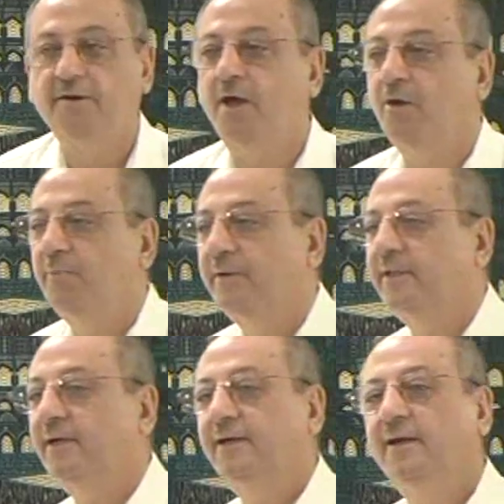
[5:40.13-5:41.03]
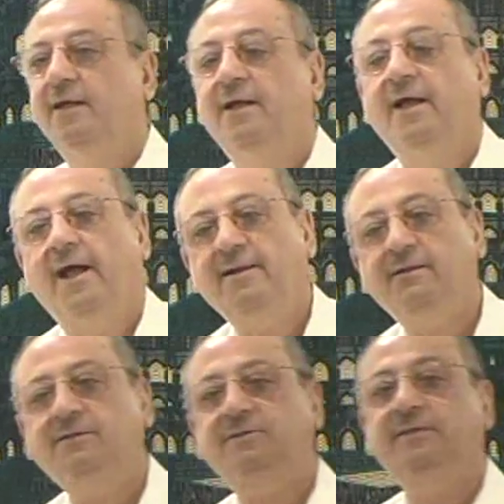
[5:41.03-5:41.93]
Now, brother,
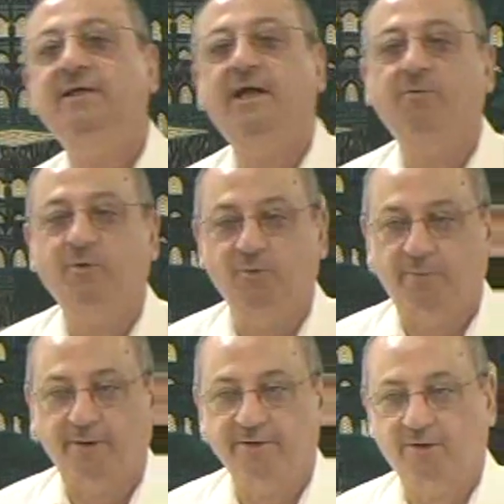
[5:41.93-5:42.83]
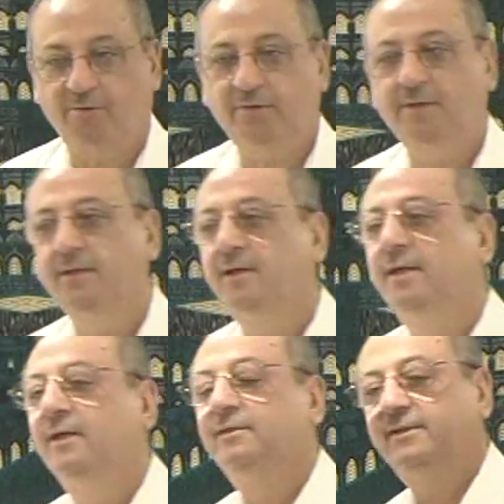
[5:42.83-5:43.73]
another thing I want to point out
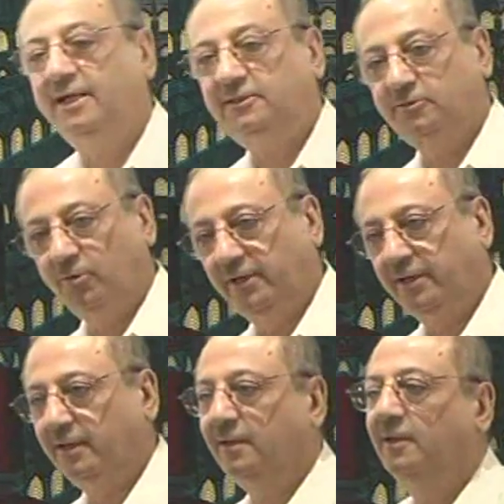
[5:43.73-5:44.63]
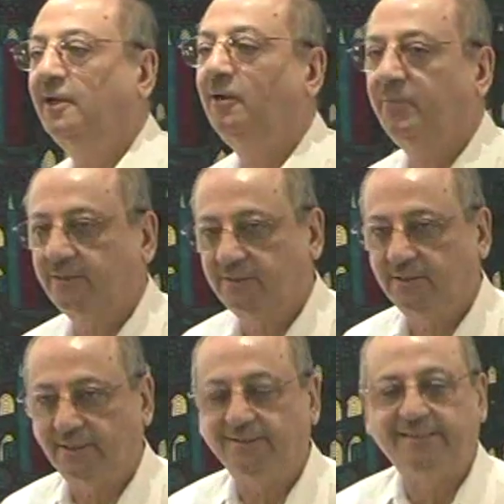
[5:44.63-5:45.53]
that's going a little bit
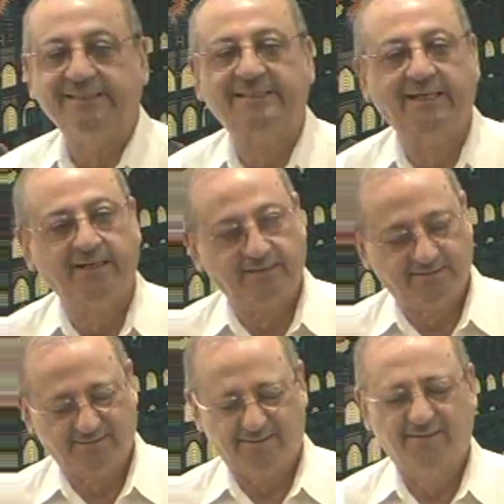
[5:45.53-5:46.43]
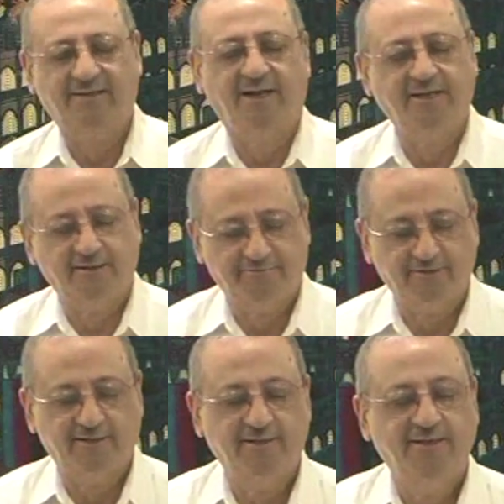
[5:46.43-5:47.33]
in detail, kind of
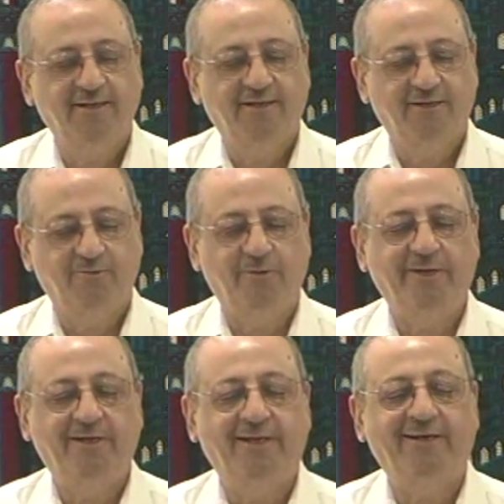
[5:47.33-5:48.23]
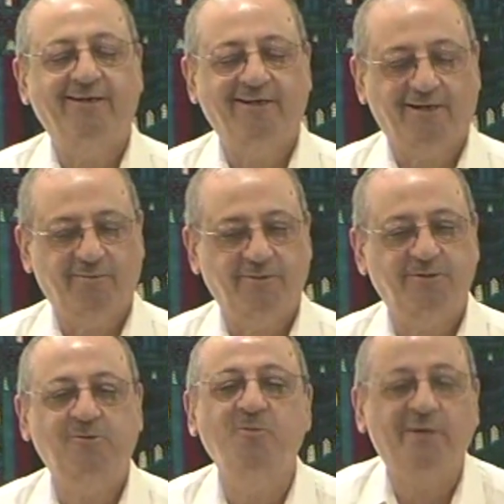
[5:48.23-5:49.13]
a going in a little
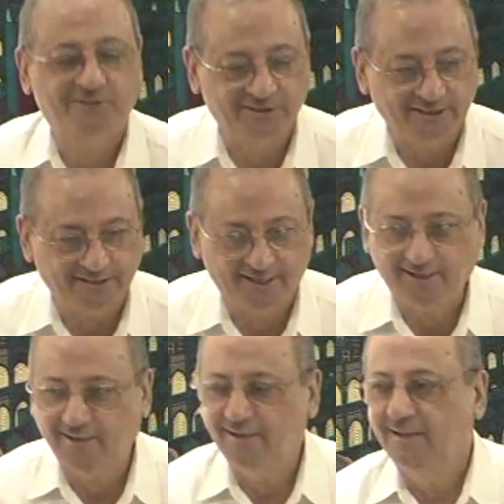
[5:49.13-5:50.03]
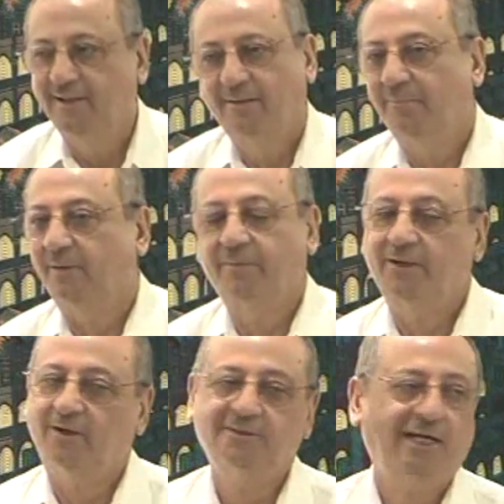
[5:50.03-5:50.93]
bit too much detail, but
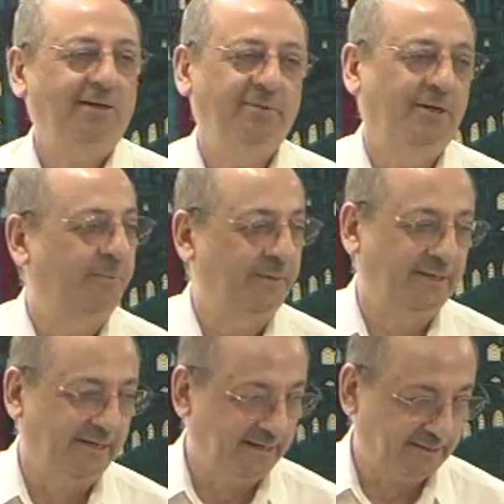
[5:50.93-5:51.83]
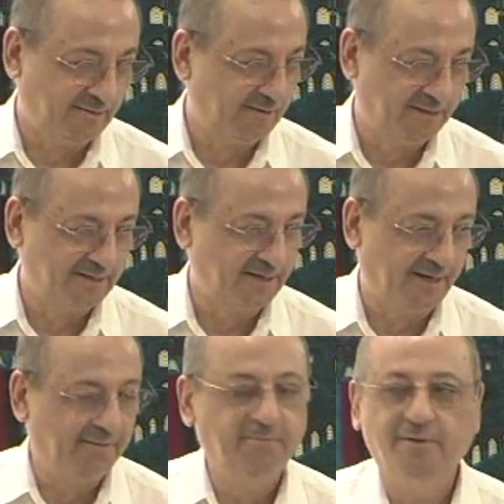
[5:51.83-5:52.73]
because I'll be repeating it all the time,